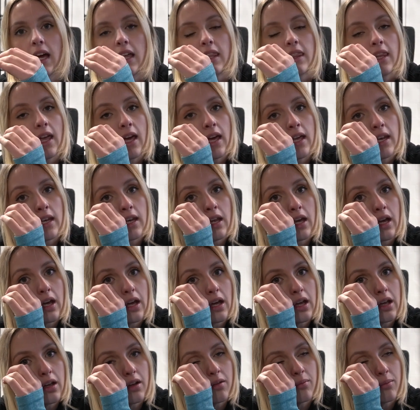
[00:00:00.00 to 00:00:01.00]
and then
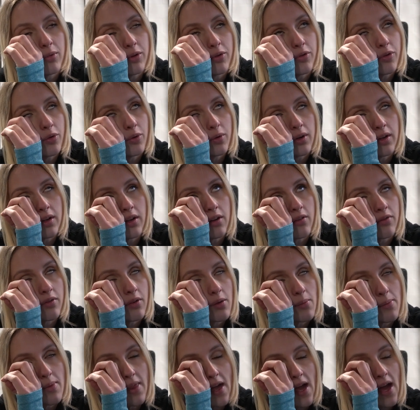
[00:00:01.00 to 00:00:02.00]
move forward
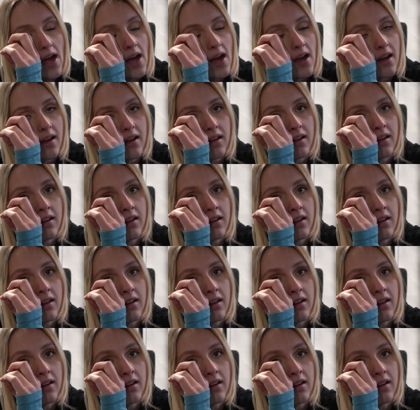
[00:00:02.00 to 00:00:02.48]
from there.